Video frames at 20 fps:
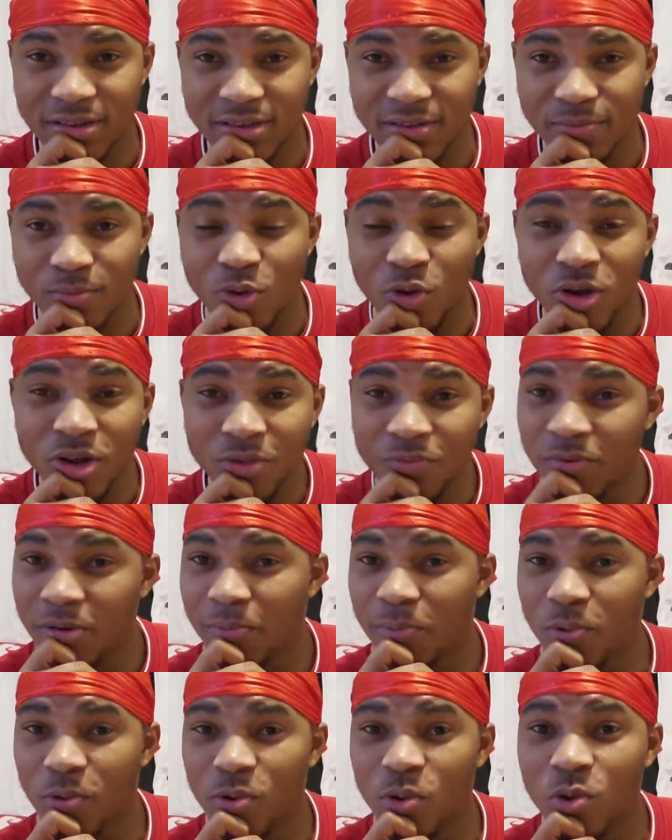But
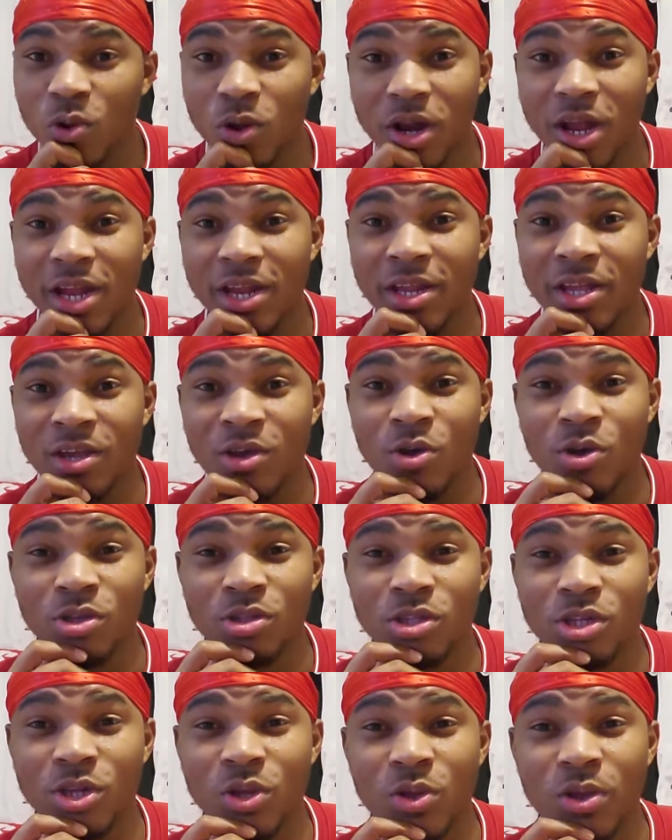Liverpool look like they're going
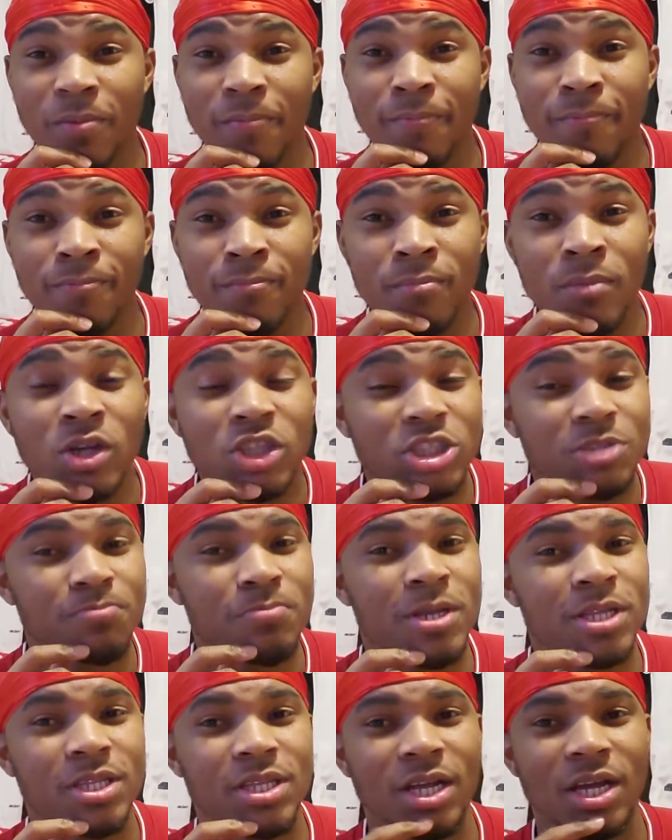to do it much
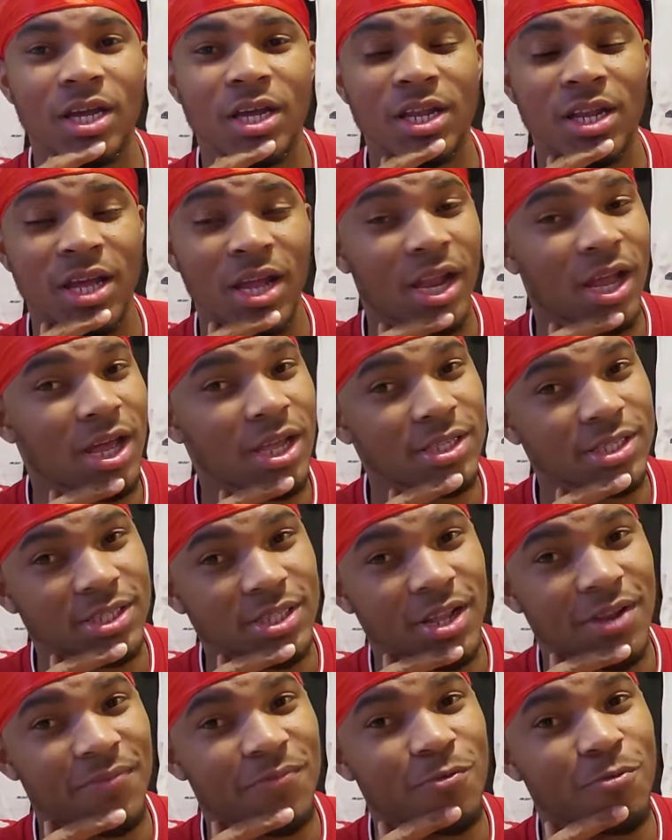better than
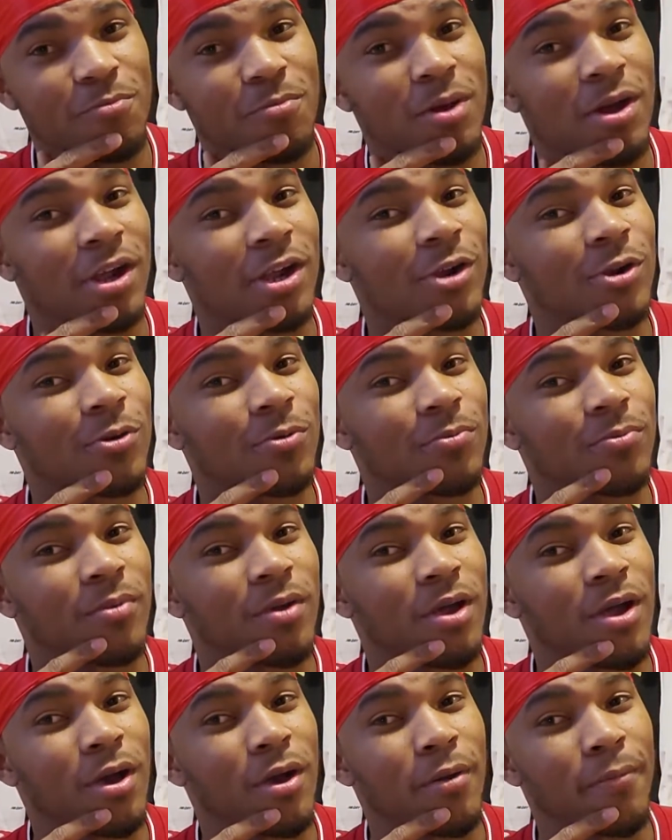Arsenal Football Club.
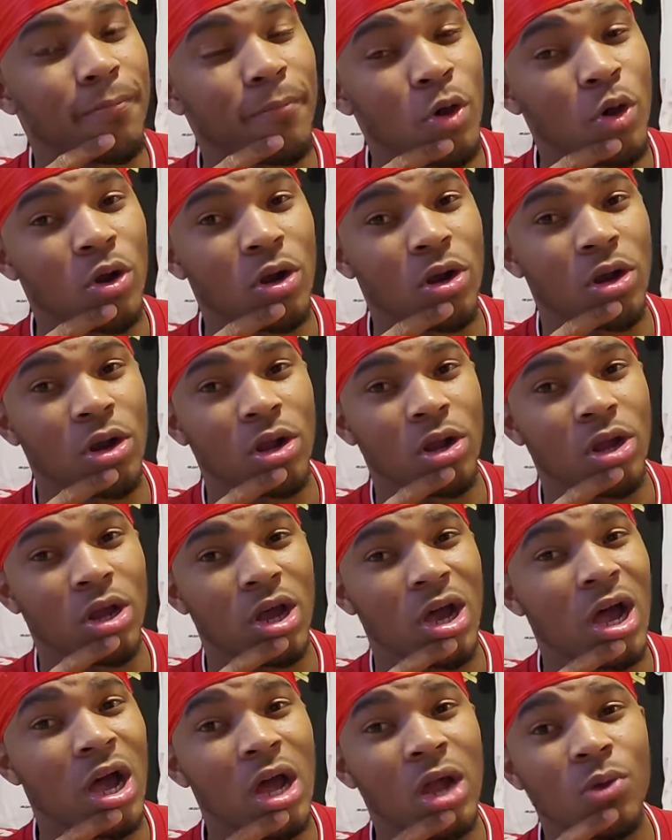But
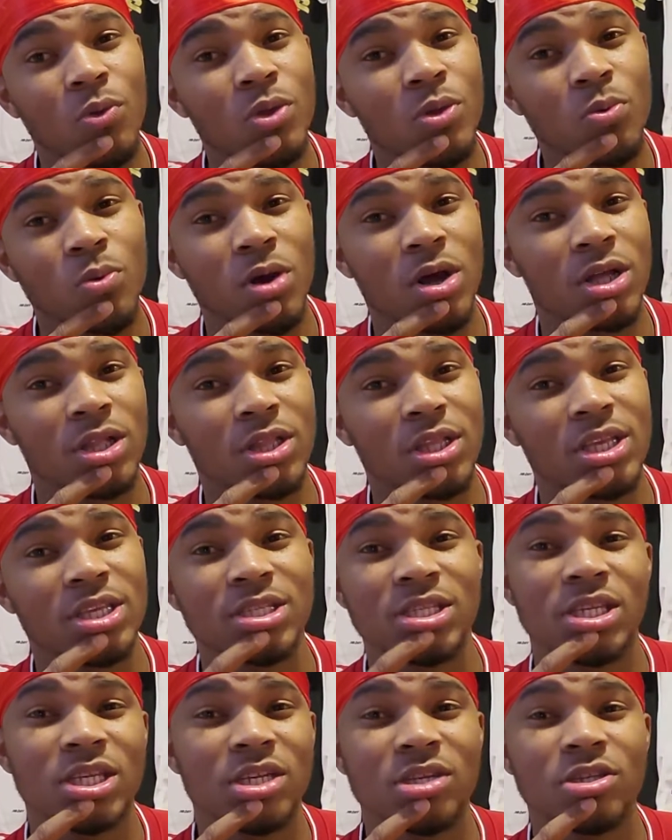all we want is
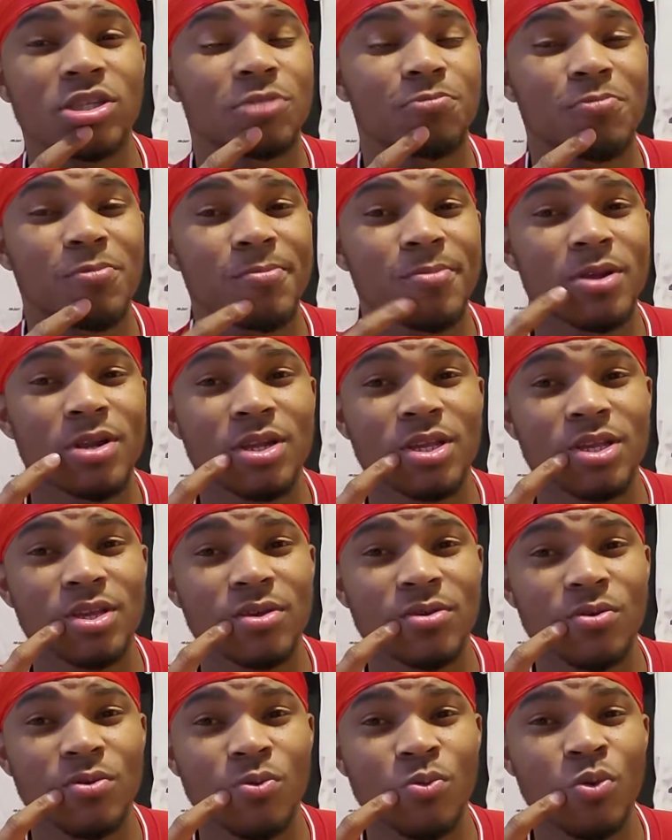the English Premier League.
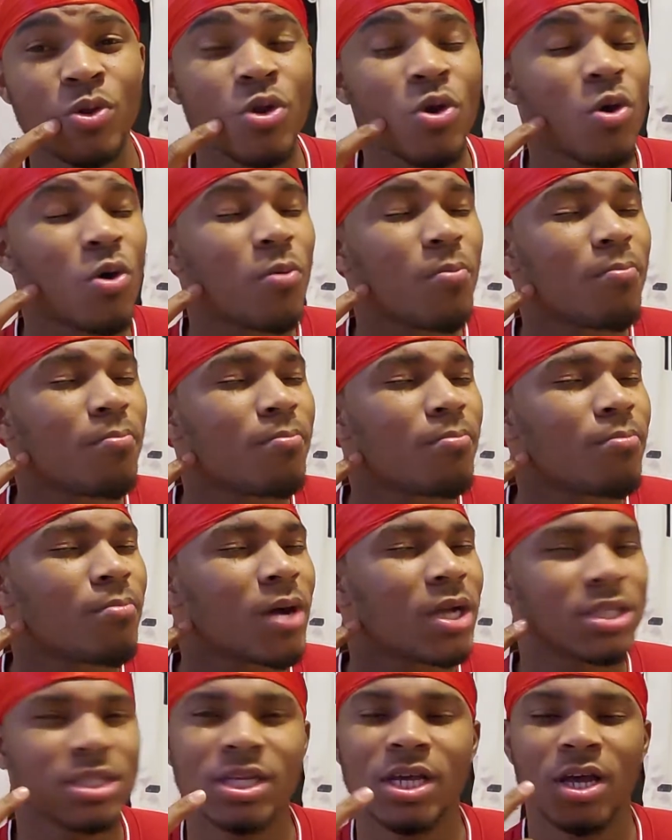We don't
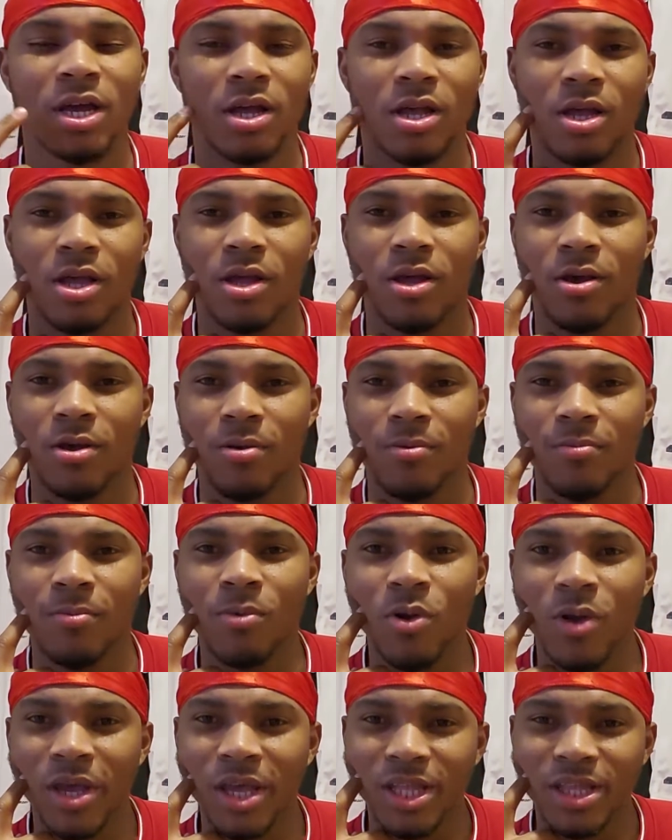matter
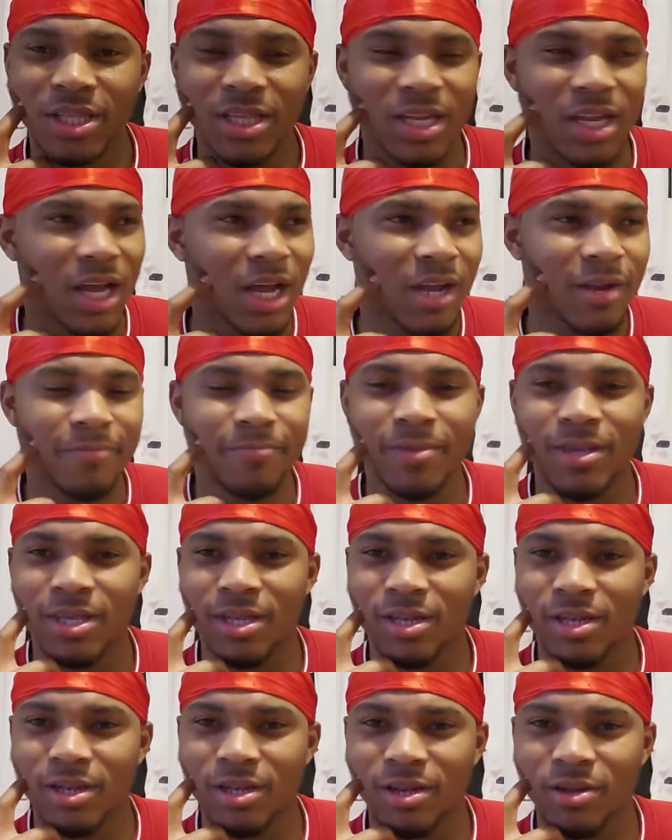about getting
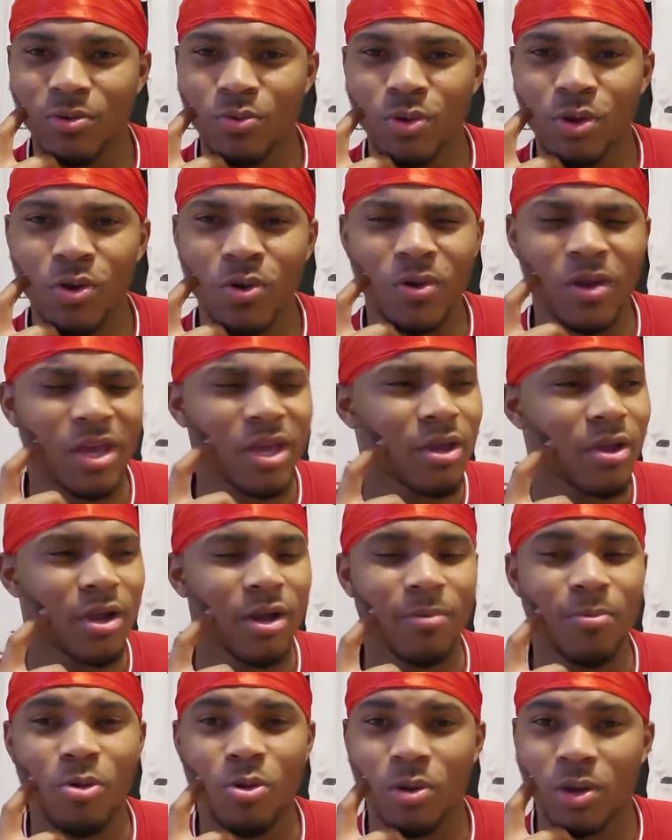unbeaten. We don't care
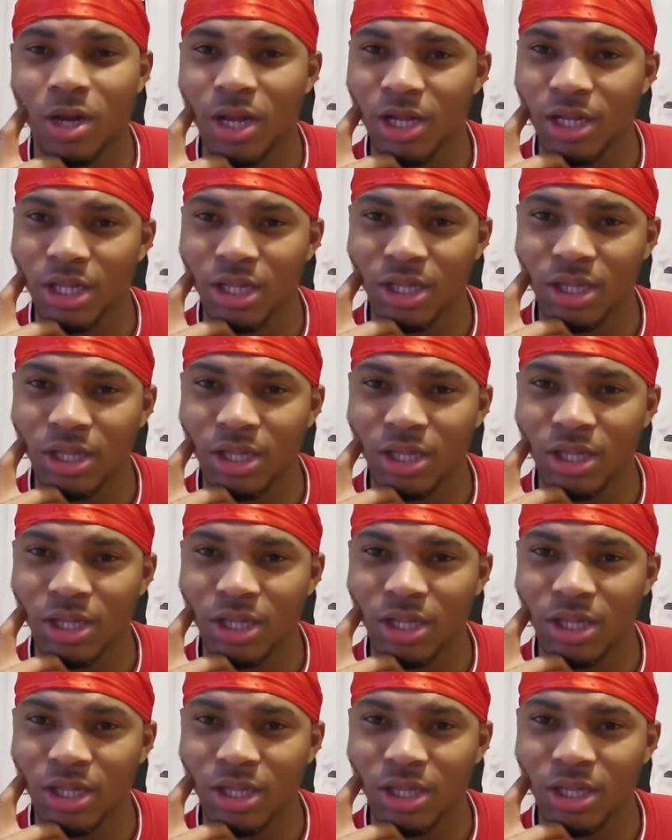about that.